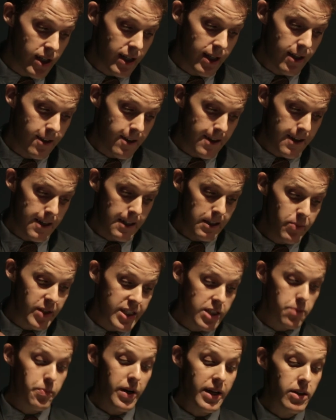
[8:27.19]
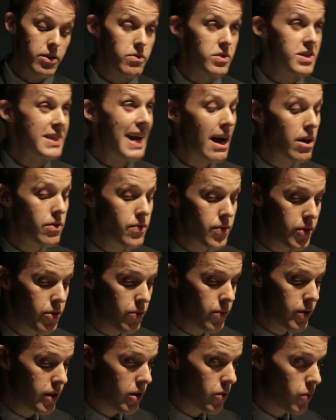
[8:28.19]
And let me just break those down for you
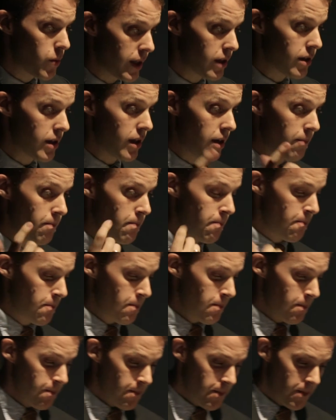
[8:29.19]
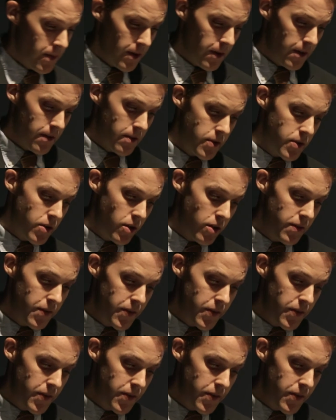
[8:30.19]
really quickly. So